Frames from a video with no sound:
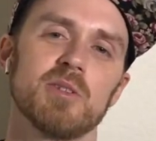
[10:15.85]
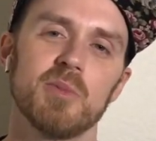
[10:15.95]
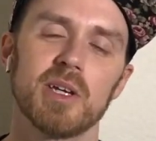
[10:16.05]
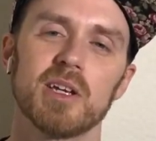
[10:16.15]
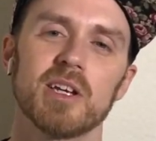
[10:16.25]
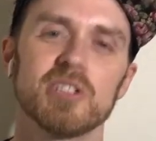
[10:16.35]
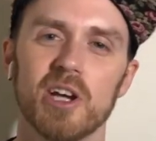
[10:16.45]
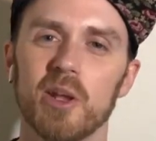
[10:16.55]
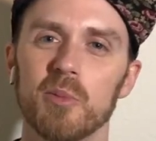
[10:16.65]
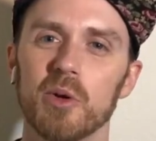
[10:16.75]
of making a
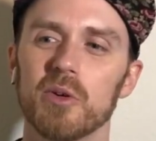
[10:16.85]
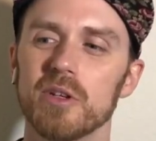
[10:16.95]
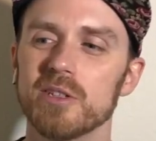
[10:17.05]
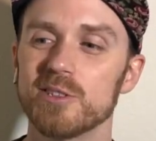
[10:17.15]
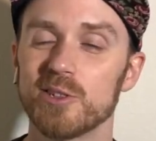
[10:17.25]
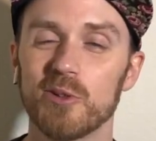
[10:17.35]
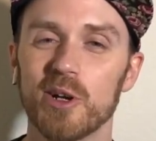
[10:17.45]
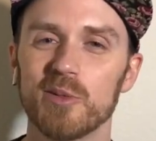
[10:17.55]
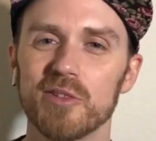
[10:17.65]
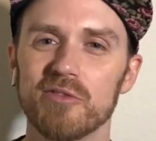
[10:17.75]
giant mural is
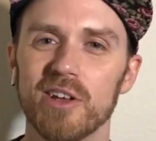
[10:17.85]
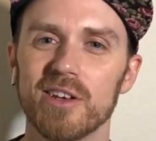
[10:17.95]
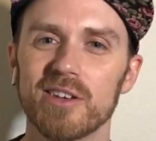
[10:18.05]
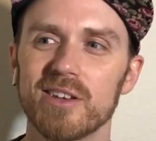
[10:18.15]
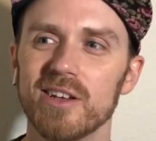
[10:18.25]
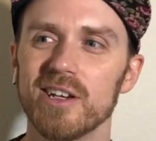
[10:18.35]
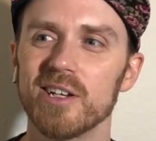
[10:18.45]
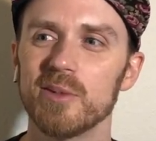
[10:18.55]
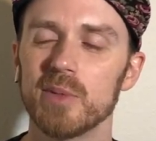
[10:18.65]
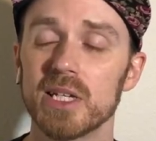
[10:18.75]
incredibly fun.
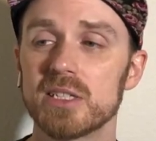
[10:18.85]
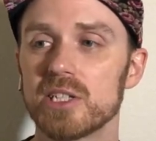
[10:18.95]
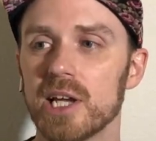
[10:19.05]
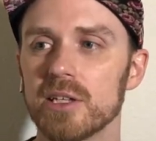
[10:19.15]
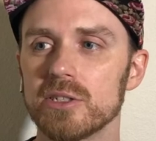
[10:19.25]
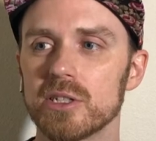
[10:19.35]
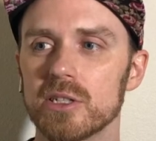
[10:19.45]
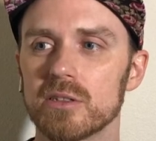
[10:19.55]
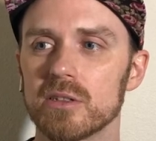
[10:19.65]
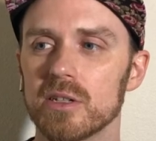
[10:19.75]
Um, it's
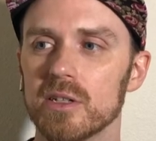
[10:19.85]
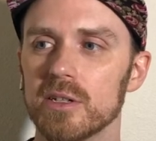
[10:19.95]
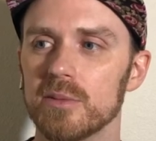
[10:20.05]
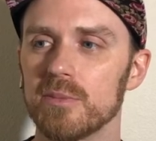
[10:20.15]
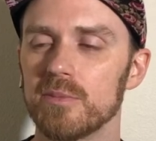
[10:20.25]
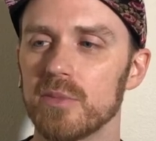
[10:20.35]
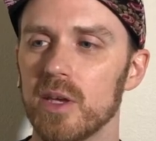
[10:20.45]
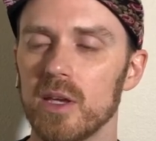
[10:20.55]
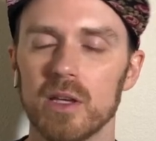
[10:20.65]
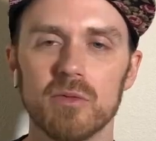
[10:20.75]
challenging, um,
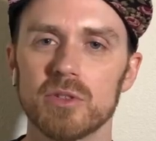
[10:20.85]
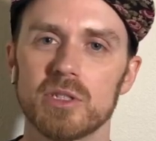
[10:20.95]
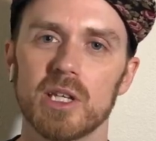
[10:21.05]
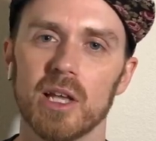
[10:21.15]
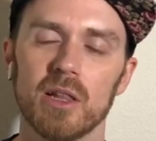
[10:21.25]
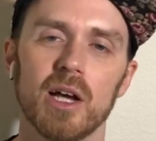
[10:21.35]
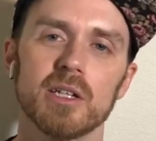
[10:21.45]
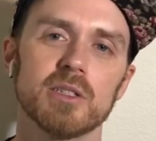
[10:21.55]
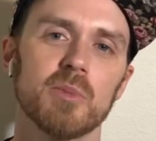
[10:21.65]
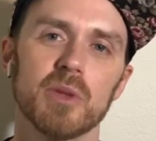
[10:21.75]
even just to get lines up